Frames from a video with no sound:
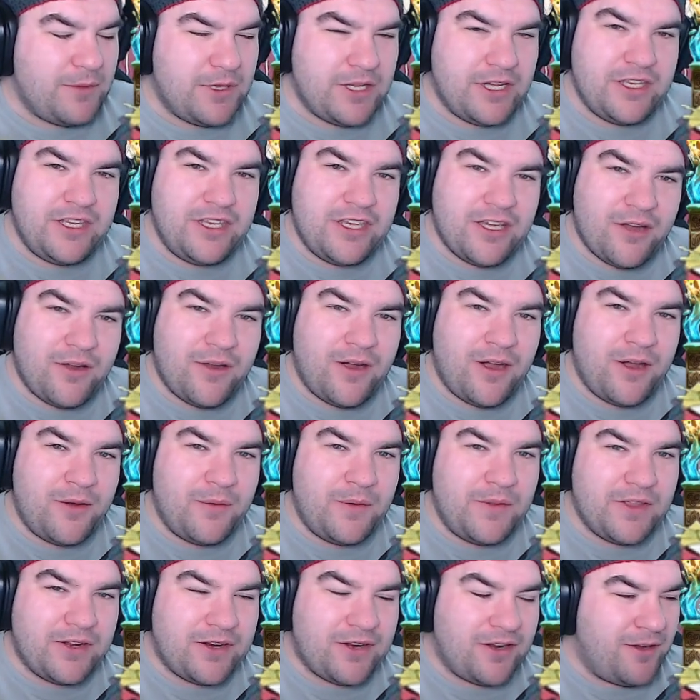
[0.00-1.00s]
me a
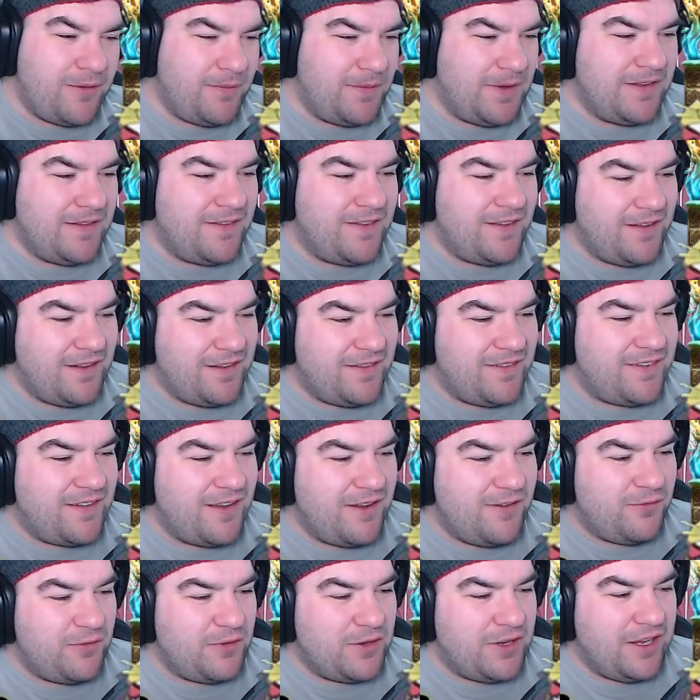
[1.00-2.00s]
yo-ho in the comments and let's
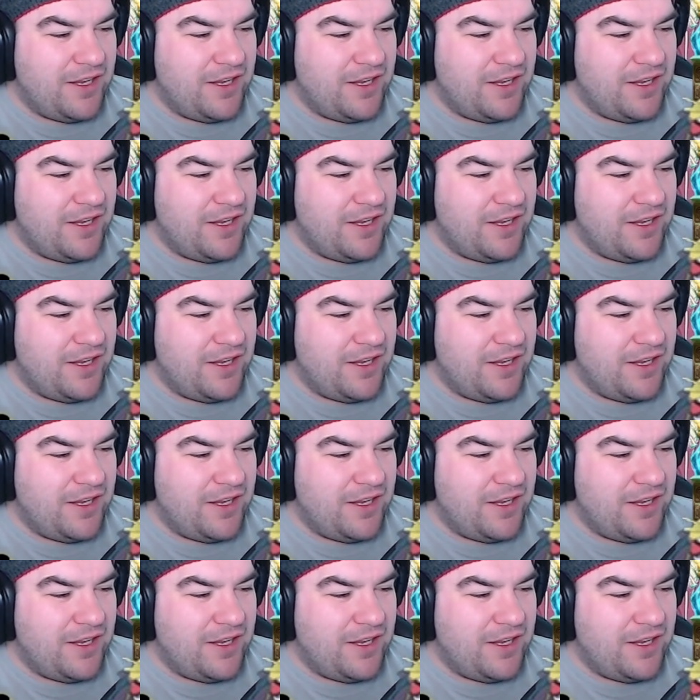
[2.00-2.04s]
see if we can